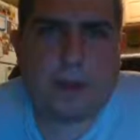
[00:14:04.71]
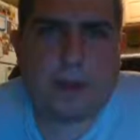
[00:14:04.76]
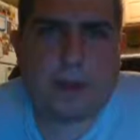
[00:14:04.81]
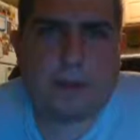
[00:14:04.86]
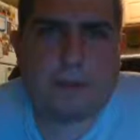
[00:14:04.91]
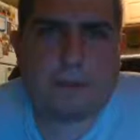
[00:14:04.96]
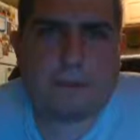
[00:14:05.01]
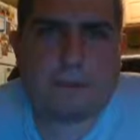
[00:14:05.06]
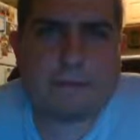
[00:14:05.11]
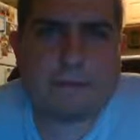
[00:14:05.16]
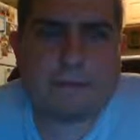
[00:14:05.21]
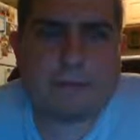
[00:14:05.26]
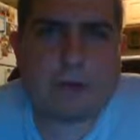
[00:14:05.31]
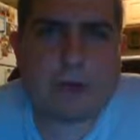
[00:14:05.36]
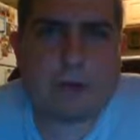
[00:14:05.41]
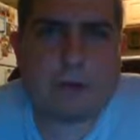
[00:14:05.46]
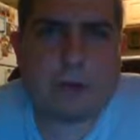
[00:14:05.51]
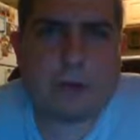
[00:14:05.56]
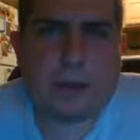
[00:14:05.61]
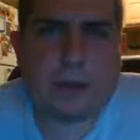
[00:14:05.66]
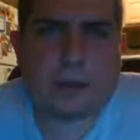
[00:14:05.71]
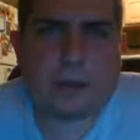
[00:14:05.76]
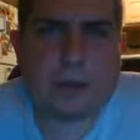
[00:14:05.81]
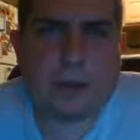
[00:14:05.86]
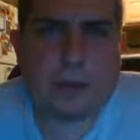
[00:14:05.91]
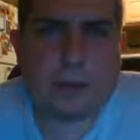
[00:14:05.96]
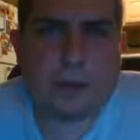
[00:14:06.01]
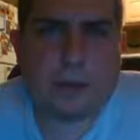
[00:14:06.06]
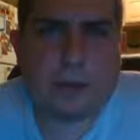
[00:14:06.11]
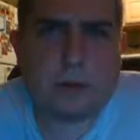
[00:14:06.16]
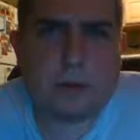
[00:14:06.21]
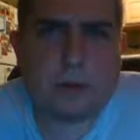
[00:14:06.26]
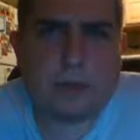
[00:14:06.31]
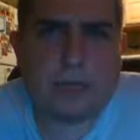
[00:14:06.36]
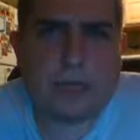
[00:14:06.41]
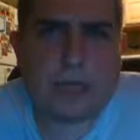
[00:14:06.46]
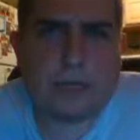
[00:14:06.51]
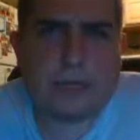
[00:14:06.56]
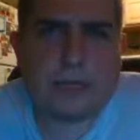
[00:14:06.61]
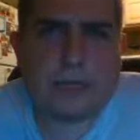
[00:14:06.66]
if Kurt Russell
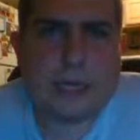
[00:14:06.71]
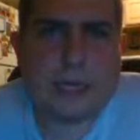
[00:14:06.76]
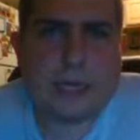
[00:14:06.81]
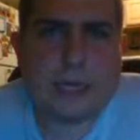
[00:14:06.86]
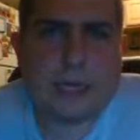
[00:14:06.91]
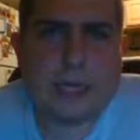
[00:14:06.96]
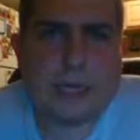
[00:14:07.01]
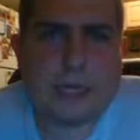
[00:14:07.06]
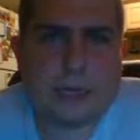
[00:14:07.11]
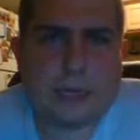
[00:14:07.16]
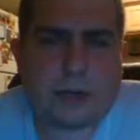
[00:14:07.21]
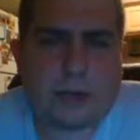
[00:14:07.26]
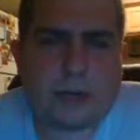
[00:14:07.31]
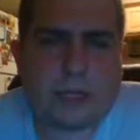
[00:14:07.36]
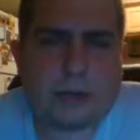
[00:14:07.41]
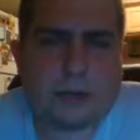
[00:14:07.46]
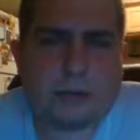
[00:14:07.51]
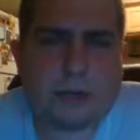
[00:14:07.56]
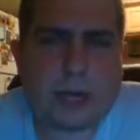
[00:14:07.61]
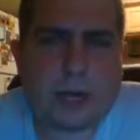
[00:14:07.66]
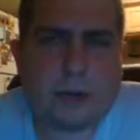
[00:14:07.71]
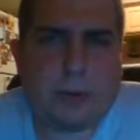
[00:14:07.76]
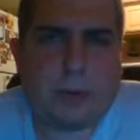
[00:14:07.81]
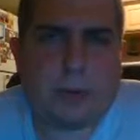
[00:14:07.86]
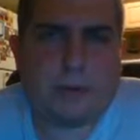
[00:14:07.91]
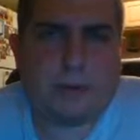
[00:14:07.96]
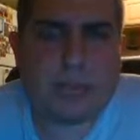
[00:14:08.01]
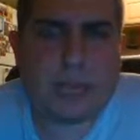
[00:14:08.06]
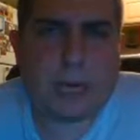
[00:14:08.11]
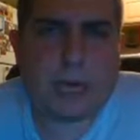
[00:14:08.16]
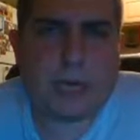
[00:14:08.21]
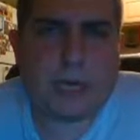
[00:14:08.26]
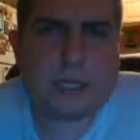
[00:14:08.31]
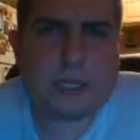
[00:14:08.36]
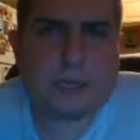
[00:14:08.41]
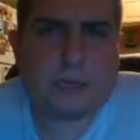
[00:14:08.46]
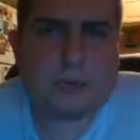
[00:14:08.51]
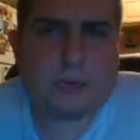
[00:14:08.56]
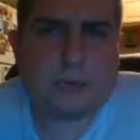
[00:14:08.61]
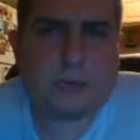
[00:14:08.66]
had died, Chris Pratt would have died
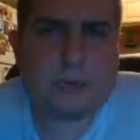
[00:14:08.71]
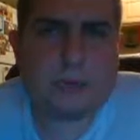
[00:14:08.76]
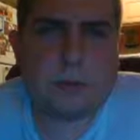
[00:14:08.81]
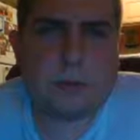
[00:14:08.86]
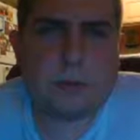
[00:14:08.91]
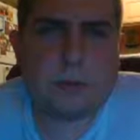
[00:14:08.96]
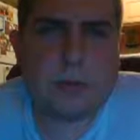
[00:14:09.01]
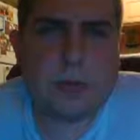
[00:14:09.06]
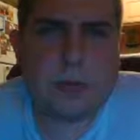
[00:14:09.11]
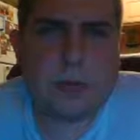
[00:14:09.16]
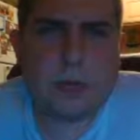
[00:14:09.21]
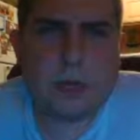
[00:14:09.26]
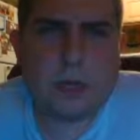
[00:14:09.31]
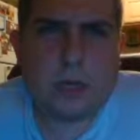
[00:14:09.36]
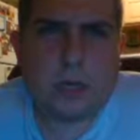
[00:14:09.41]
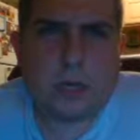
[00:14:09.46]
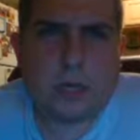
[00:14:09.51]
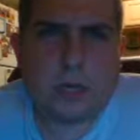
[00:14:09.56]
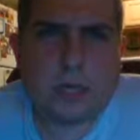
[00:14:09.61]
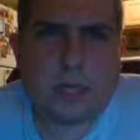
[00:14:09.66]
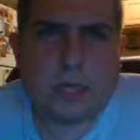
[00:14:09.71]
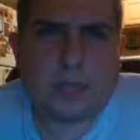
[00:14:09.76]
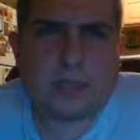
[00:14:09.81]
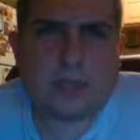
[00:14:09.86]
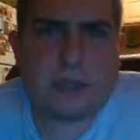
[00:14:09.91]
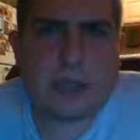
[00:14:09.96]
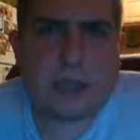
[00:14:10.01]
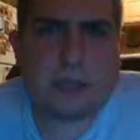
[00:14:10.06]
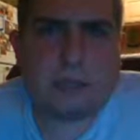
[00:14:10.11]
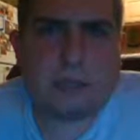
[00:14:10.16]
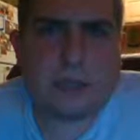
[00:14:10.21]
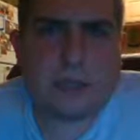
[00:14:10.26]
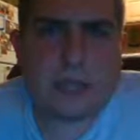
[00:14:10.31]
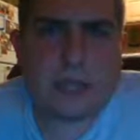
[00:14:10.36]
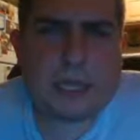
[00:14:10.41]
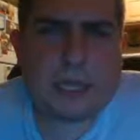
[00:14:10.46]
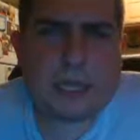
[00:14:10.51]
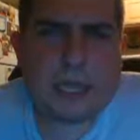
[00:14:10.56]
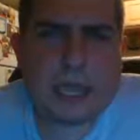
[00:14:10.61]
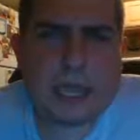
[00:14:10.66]
too. That's not really
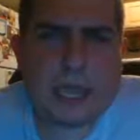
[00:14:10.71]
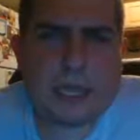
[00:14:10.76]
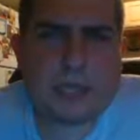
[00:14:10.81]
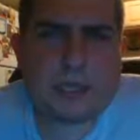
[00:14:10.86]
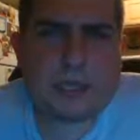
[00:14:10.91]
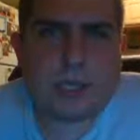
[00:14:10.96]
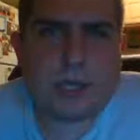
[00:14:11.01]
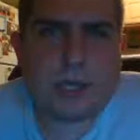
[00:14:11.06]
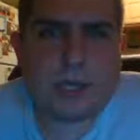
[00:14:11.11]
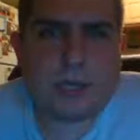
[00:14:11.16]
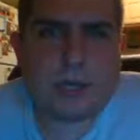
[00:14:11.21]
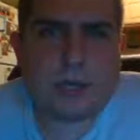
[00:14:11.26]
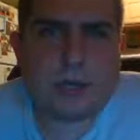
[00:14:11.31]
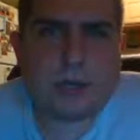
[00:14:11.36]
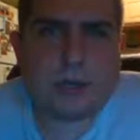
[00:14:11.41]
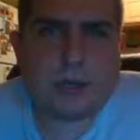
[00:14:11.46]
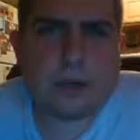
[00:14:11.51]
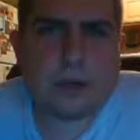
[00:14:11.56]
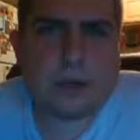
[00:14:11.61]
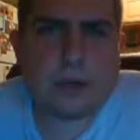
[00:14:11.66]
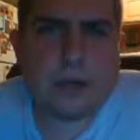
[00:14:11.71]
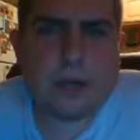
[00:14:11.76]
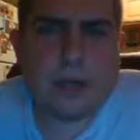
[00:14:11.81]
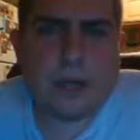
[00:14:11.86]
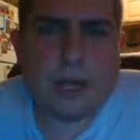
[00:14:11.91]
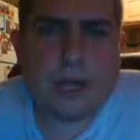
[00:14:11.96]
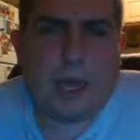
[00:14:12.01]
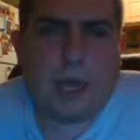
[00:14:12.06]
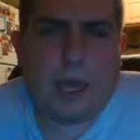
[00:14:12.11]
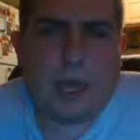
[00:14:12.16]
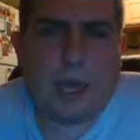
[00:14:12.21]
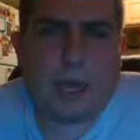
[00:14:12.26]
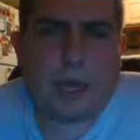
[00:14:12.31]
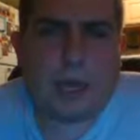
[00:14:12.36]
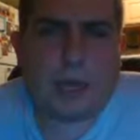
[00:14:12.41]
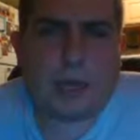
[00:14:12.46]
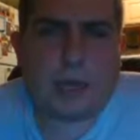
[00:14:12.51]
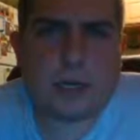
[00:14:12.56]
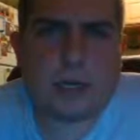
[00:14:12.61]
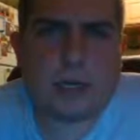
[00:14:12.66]
the case here. Uh,
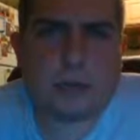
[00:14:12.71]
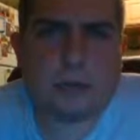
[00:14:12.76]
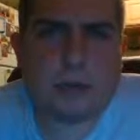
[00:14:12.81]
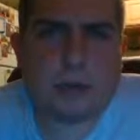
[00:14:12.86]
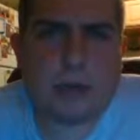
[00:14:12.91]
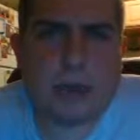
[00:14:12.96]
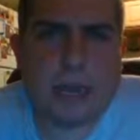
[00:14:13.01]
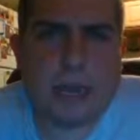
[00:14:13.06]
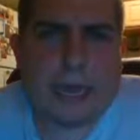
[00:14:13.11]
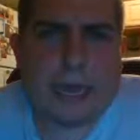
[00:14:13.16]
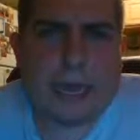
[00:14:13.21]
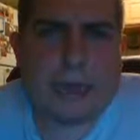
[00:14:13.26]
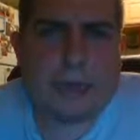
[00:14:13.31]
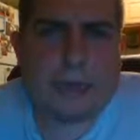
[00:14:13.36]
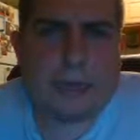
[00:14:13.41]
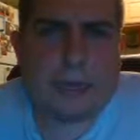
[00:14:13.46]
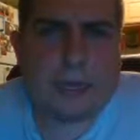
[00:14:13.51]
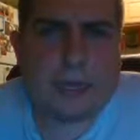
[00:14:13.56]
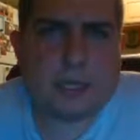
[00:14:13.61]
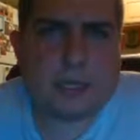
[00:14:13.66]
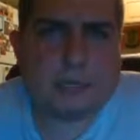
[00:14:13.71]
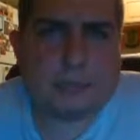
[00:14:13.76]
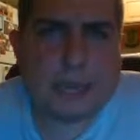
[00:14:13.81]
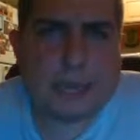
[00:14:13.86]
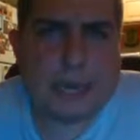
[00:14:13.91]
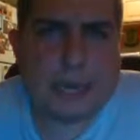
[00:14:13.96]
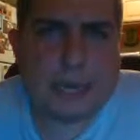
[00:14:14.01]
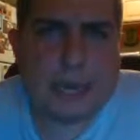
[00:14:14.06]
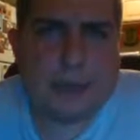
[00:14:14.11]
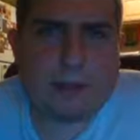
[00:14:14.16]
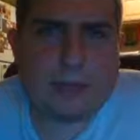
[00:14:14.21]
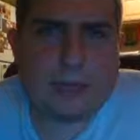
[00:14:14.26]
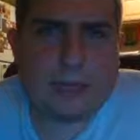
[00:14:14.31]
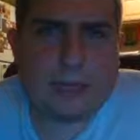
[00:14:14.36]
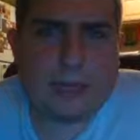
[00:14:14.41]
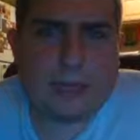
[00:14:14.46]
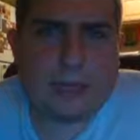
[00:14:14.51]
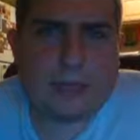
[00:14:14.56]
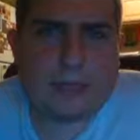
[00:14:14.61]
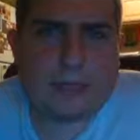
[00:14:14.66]
Chris Pratt does make it out in
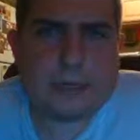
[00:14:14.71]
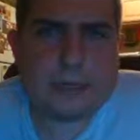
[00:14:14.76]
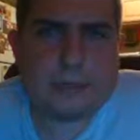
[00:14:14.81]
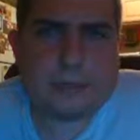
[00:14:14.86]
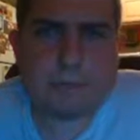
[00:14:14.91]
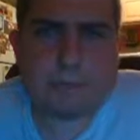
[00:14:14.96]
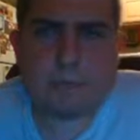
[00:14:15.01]
the end